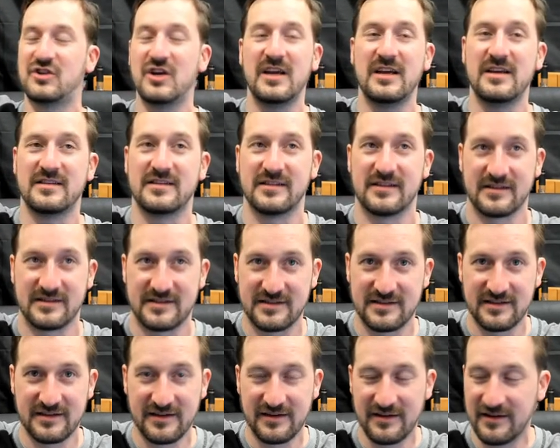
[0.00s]

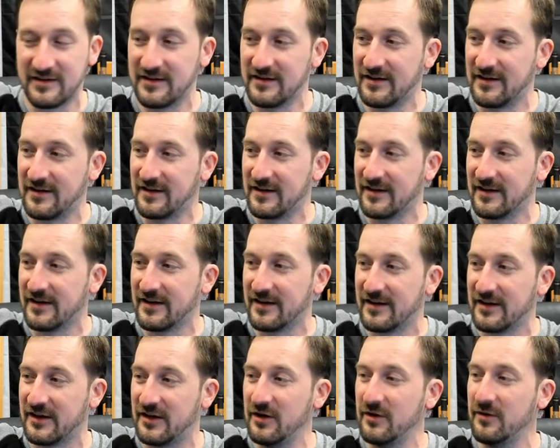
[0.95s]
Jesus.
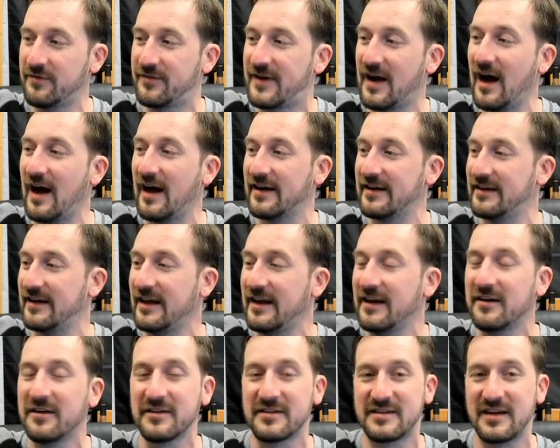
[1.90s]
You've got
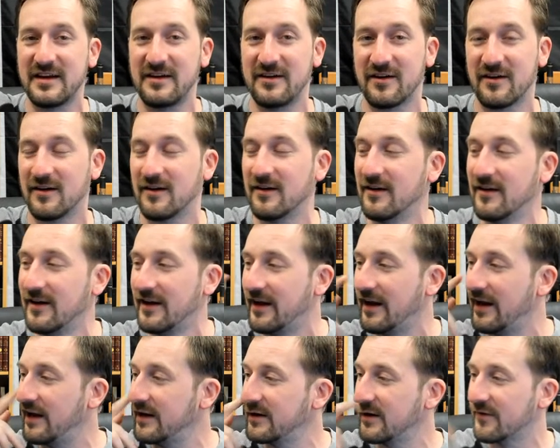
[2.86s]
needles in your
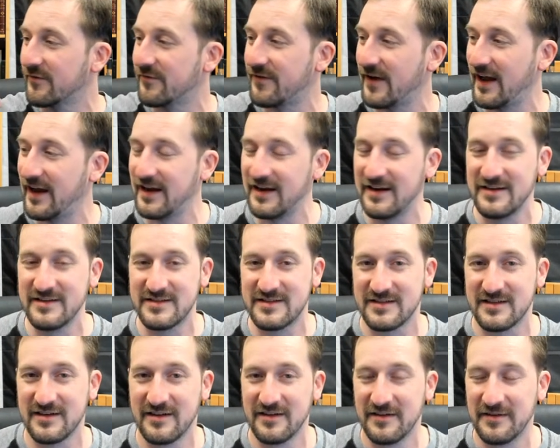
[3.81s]

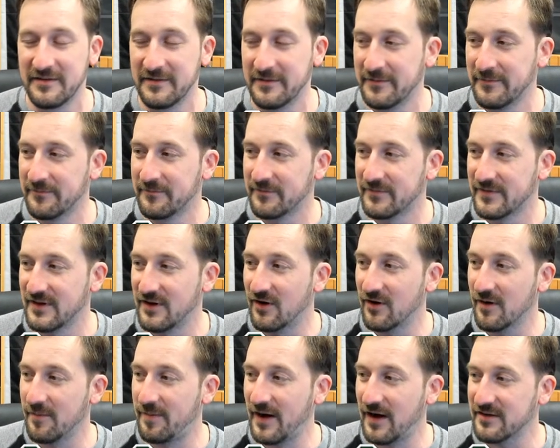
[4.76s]
veins.
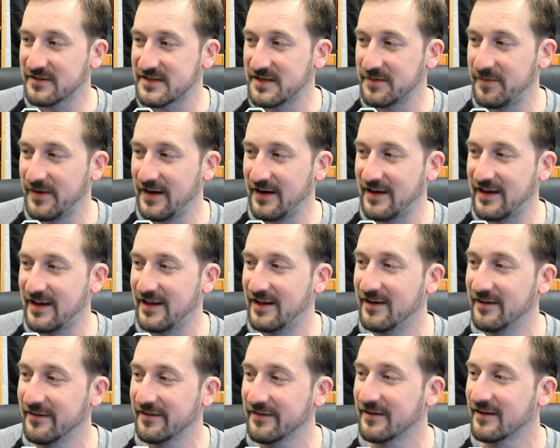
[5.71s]
You're about to be
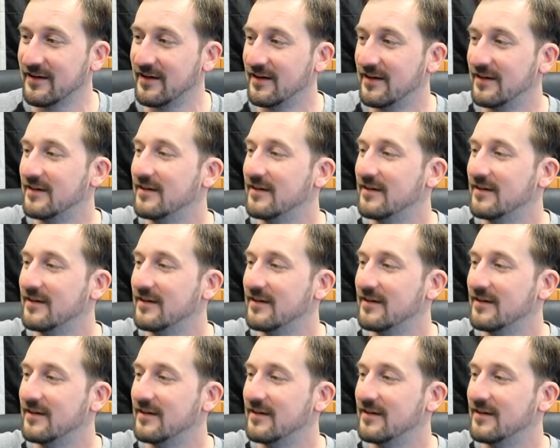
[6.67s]
killed.